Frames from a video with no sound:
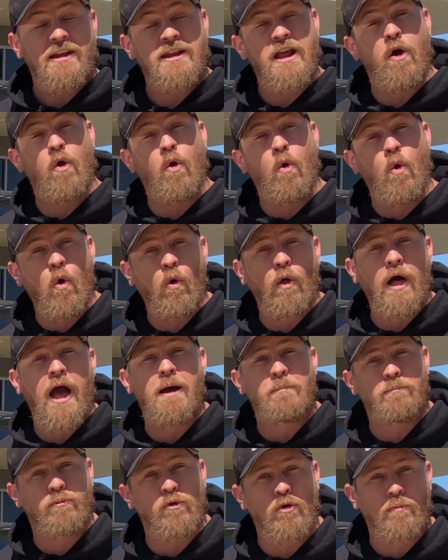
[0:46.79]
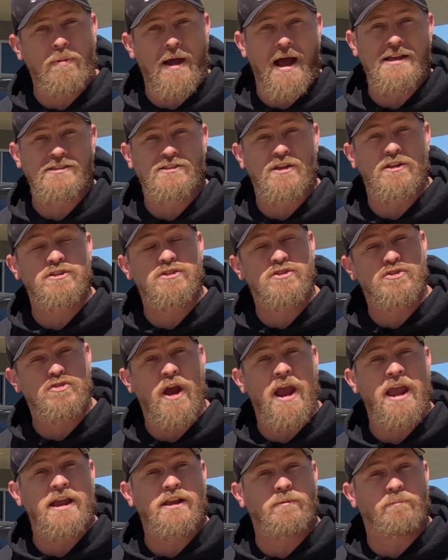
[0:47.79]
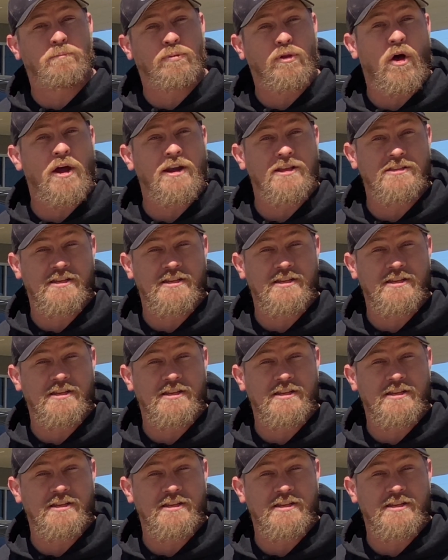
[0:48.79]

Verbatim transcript: Now, all our bull bars are Australian compliant